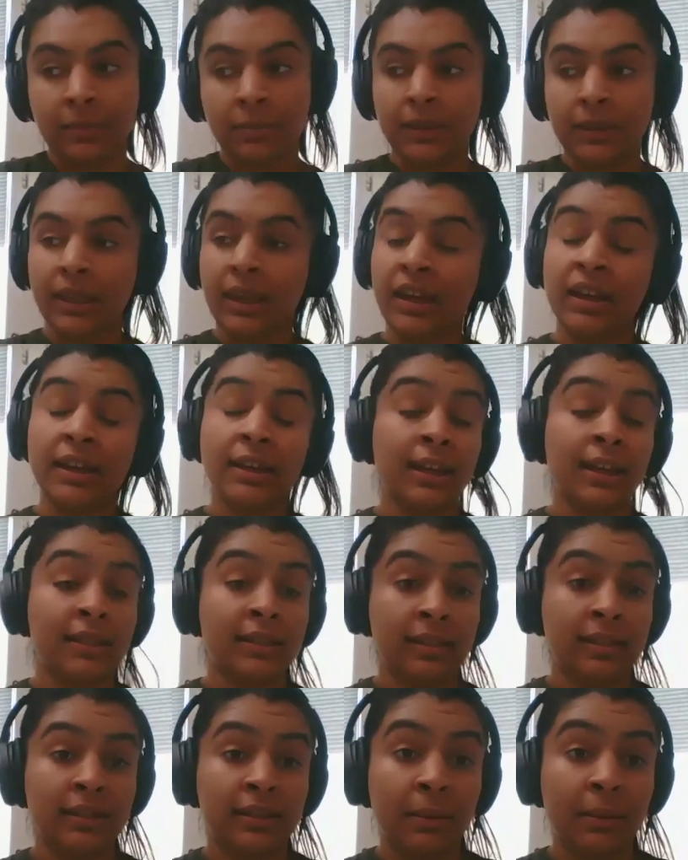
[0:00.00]
yeah, I
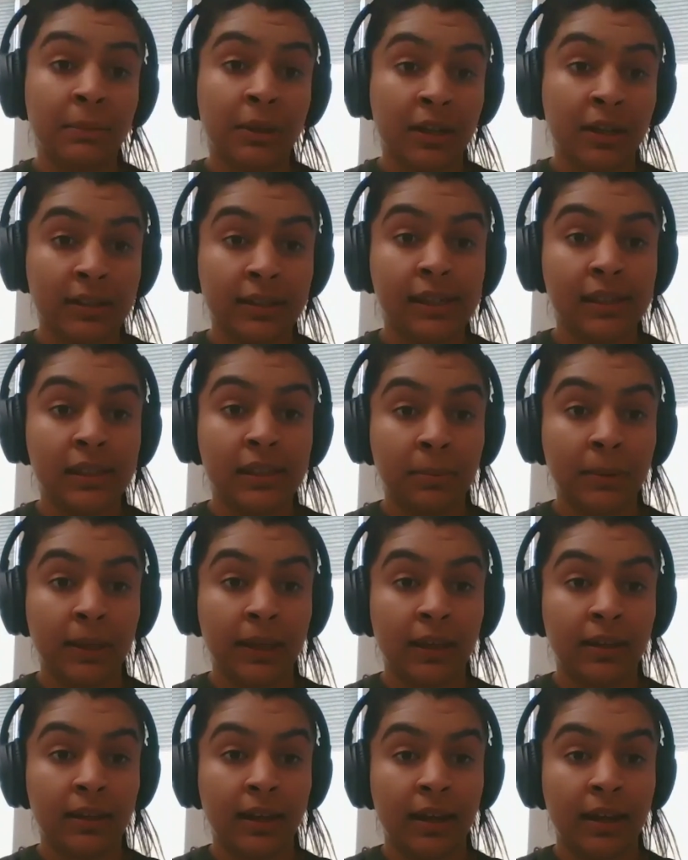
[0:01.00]
guess seminars tend to
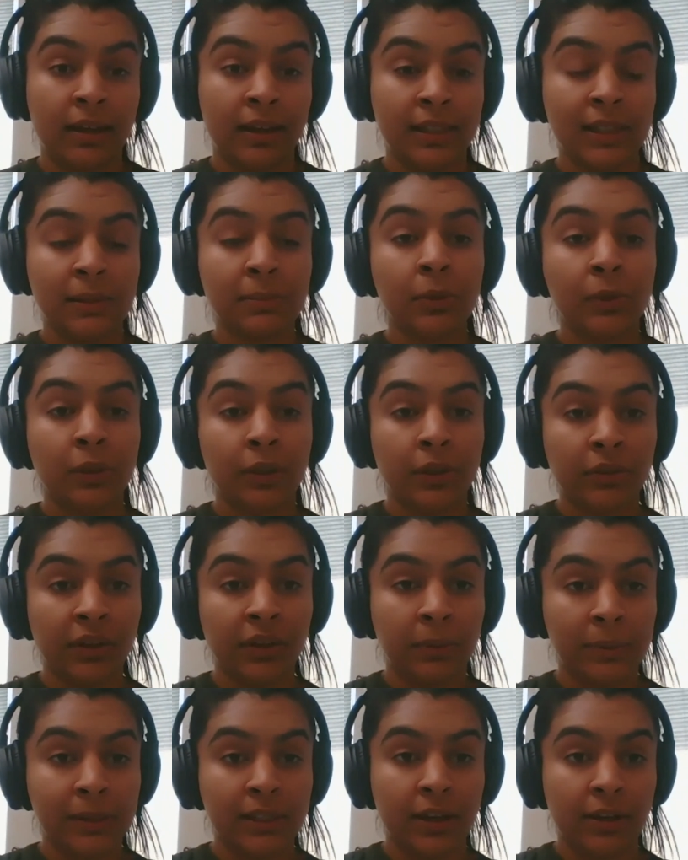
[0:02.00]
be smaller
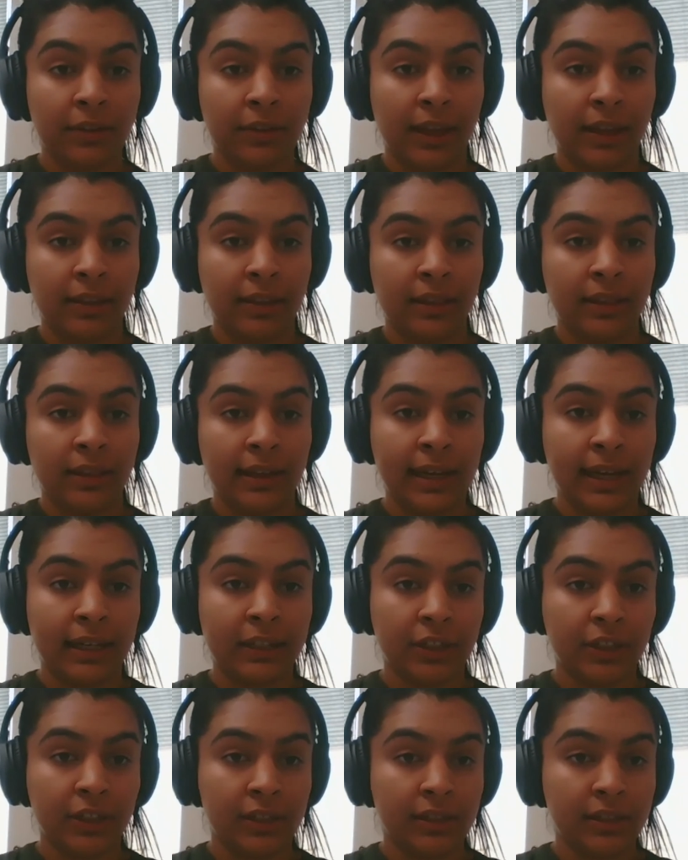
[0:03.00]
groups, don't they, than the
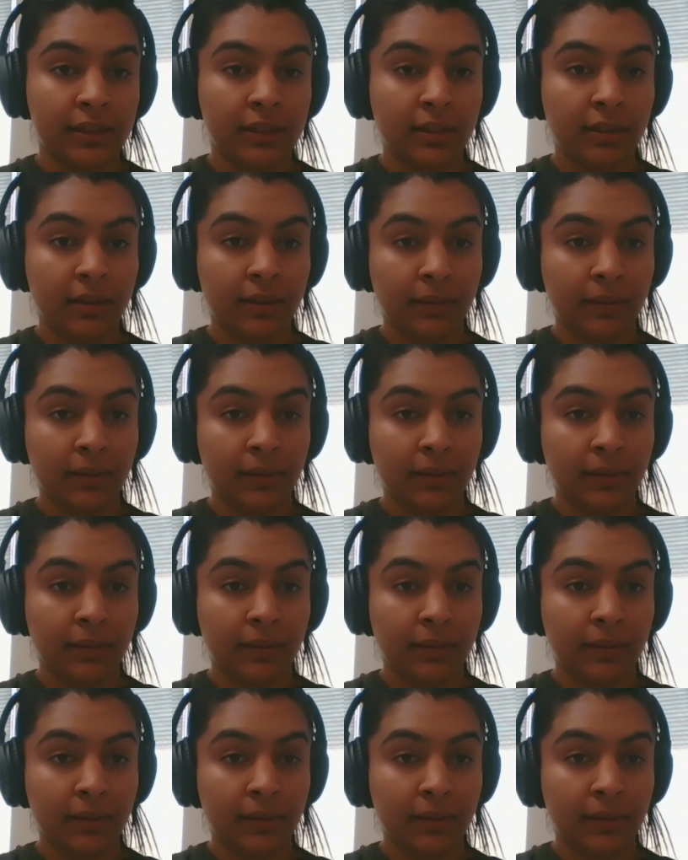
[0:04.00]
lectures?